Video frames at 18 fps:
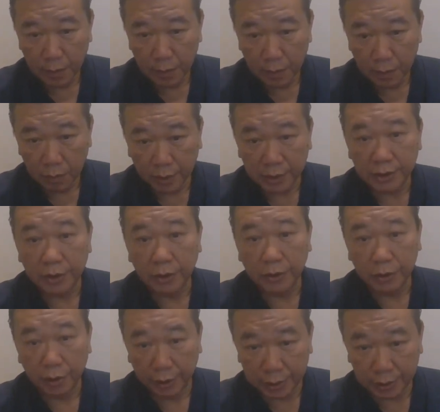What is your
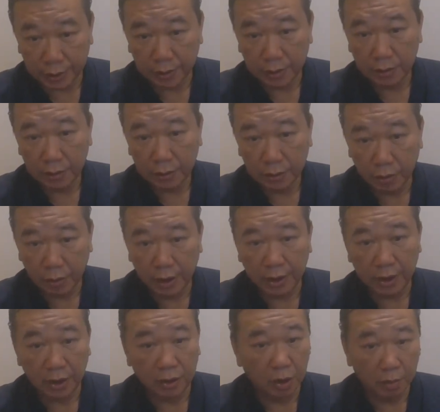choice? To
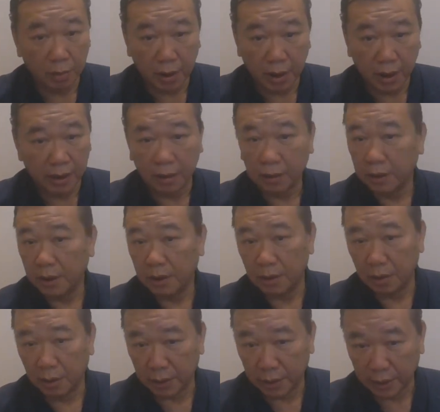lead a normal life or kill
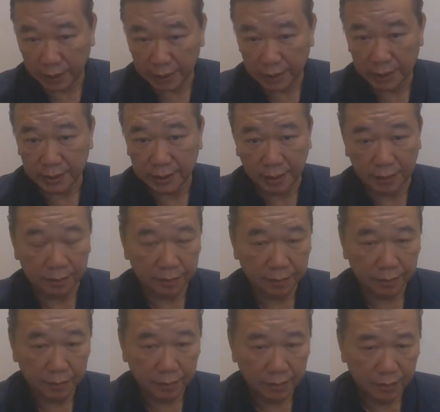all the cancer cell?
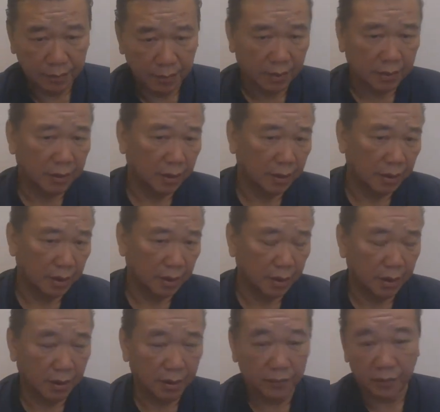I'm
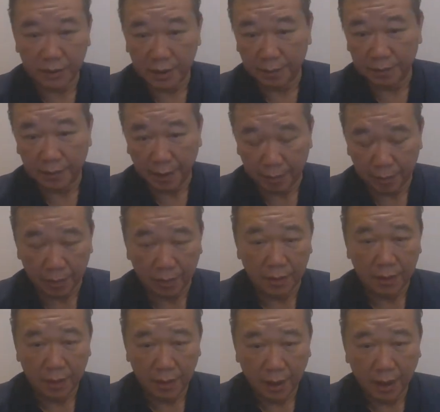thinking for some time,
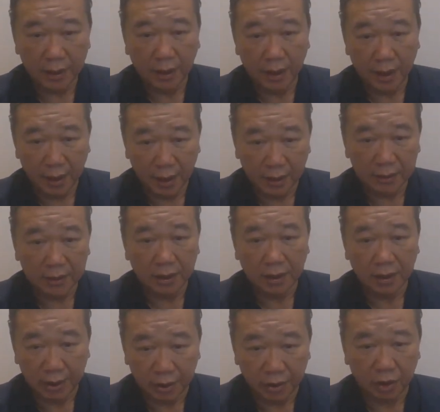I think
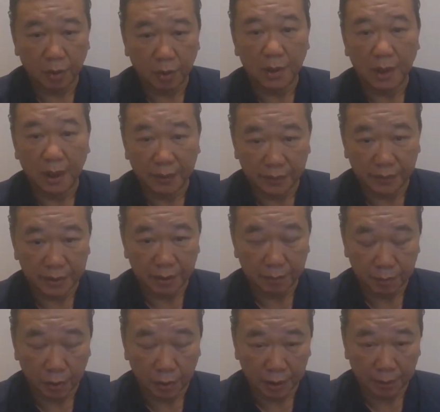lead a normal life is
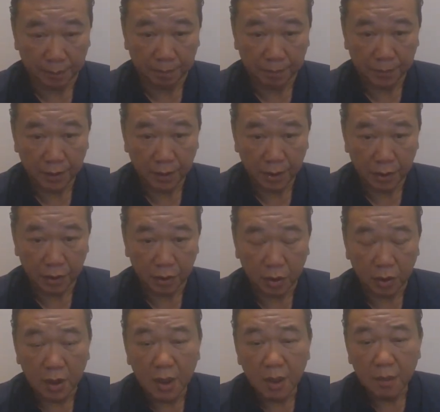important,
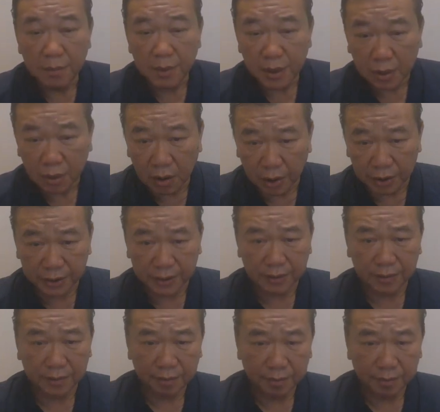because